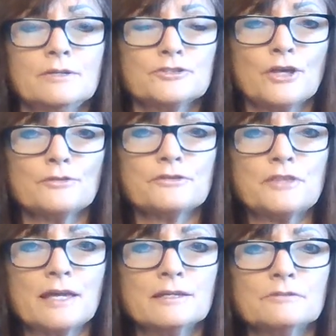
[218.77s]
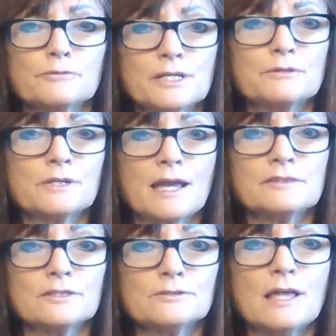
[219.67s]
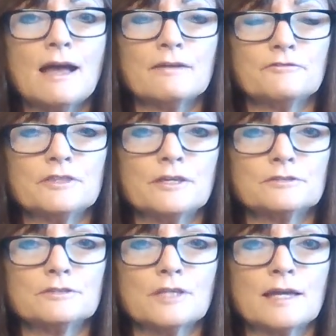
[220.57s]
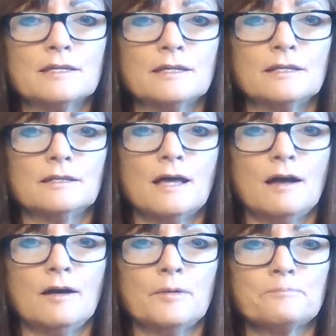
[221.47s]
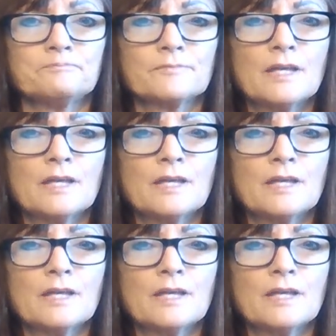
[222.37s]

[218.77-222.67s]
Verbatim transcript: so that they can recreate their life and that they can um,